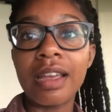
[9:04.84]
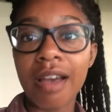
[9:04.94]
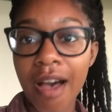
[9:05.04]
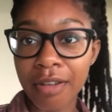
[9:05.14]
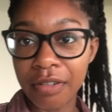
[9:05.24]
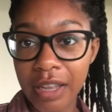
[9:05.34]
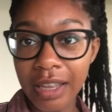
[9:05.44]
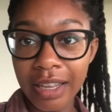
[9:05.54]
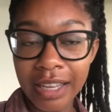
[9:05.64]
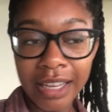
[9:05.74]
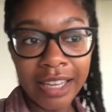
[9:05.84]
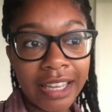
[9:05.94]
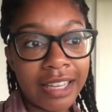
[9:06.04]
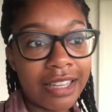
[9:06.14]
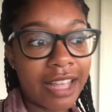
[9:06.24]
coffee
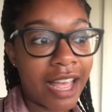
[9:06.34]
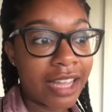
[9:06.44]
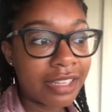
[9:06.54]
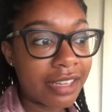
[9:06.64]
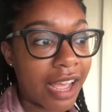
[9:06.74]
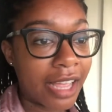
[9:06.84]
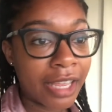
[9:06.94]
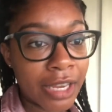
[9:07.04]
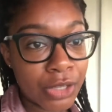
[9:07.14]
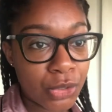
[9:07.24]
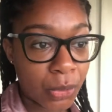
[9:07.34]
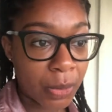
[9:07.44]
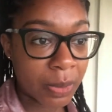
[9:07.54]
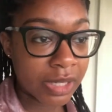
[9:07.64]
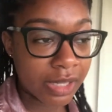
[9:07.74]
that I can enjoy
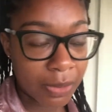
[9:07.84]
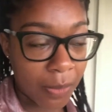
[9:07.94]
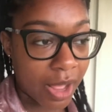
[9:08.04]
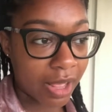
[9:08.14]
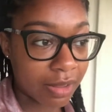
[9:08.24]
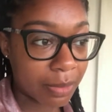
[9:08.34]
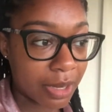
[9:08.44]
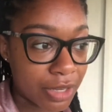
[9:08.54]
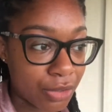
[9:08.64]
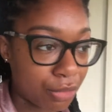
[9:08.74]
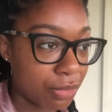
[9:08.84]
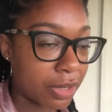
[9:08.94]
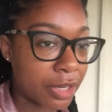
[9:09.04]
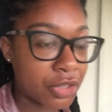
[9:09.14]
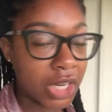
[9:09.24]
once in a while when I do feel
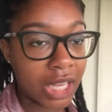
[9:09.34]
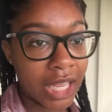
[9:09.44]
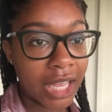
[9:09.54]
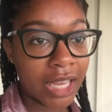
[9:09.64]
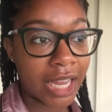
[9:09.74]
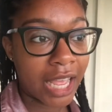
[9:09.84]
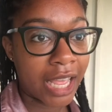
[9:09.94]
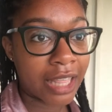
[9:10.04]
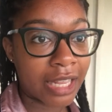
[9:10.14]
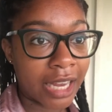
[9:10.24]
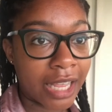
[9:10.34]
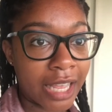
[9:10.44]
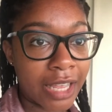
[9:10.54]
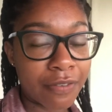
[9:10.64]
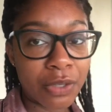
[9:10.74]
like drinking it, and that I can
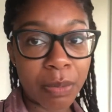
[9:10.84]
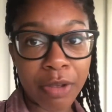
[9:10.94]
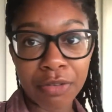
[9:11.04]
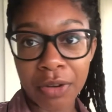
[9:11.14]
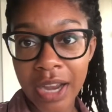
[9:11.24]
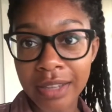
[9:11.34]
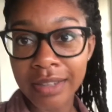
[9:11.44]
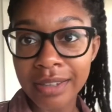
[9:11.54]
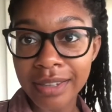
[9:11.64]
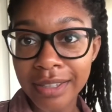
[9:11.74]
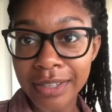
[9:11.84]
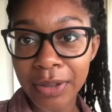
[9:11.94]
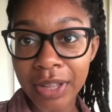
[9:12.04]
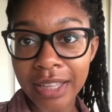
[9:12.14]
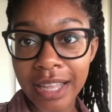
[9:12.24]
give to my friends so
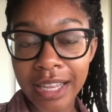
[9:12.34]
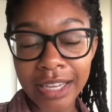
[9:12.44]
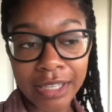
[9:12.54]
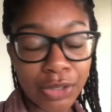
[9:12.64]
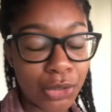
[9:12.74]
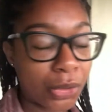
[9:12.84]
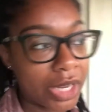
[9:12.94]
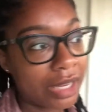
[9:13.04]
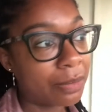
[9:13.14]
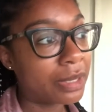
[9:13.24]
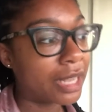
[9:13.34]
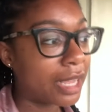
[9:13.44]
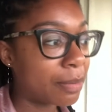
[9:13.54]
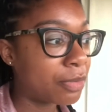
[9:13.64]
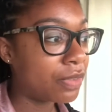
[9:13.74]
that they can enjoy it when they
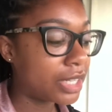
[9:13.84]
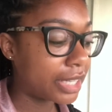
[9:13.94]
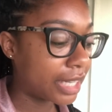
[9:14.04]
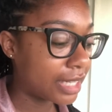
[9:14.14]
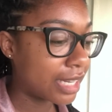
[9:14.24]
come and visit.